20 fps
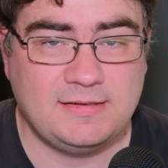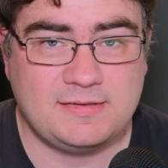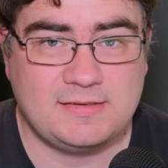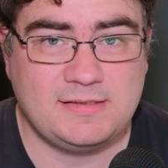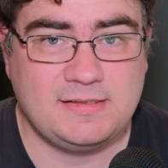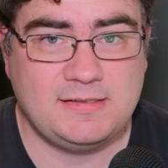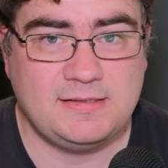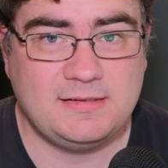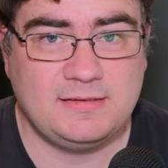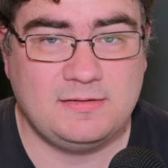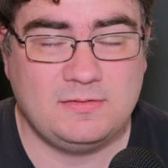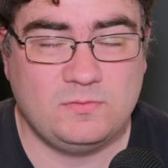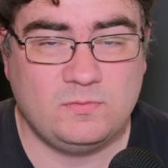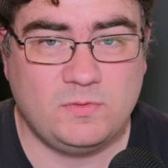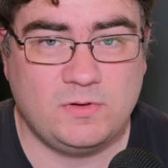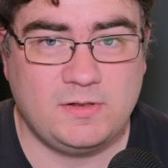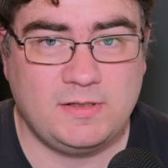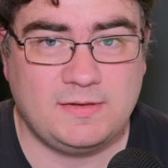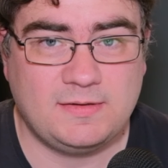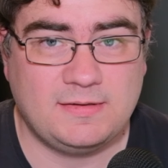see
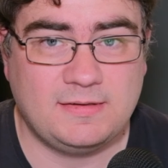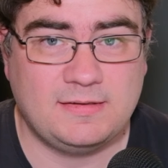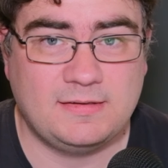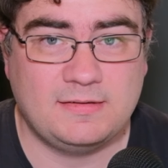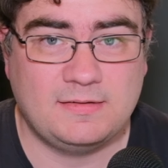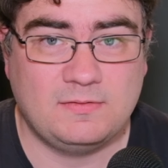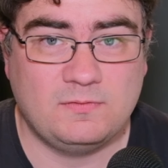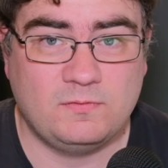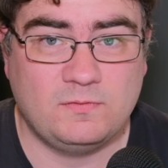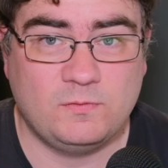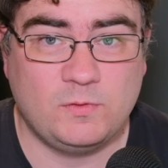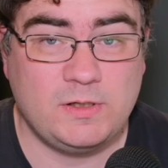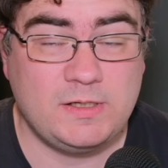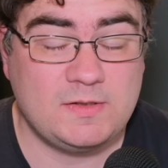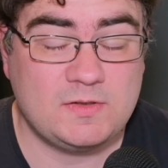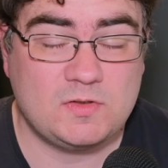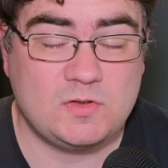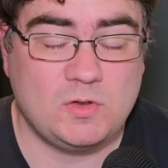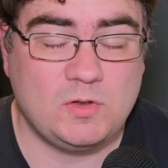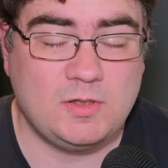what
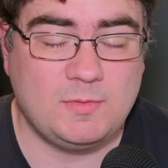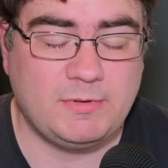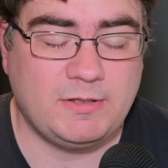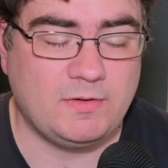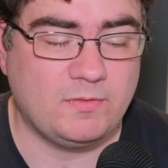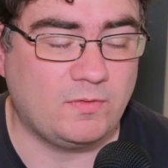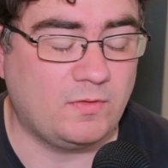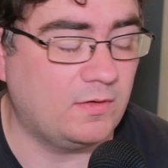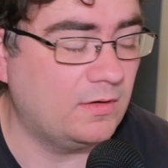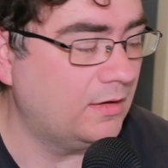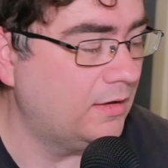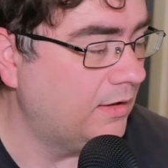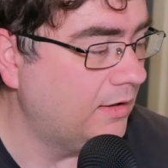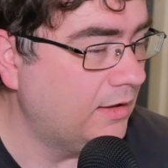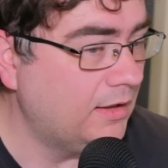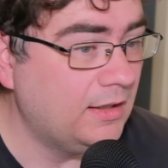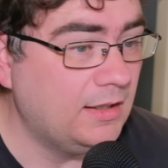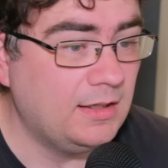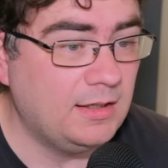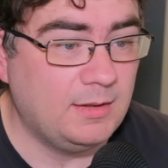it's all about.
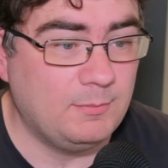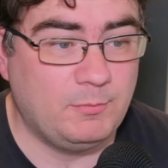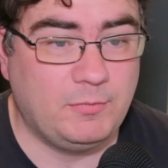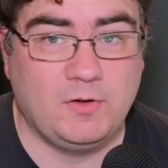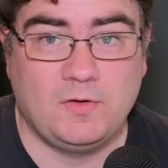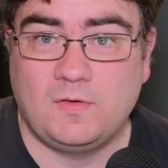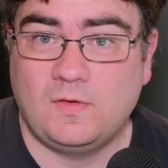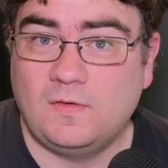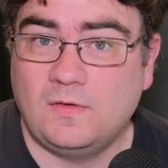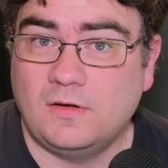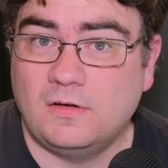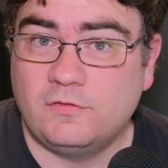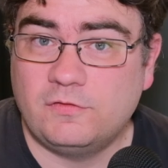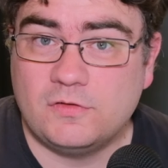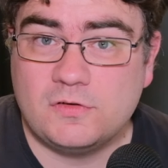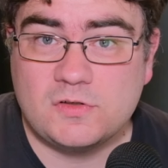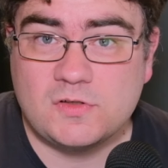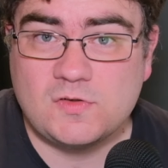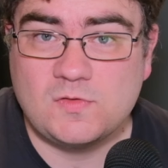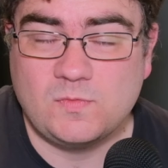But
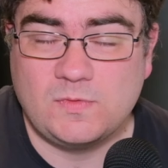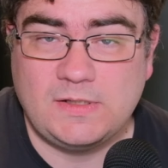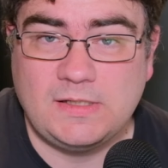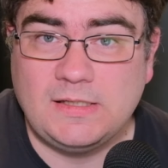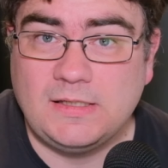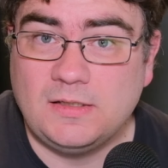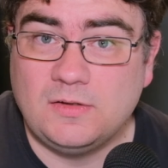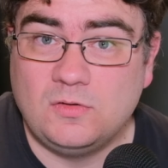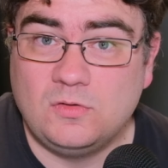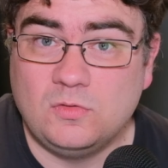first we need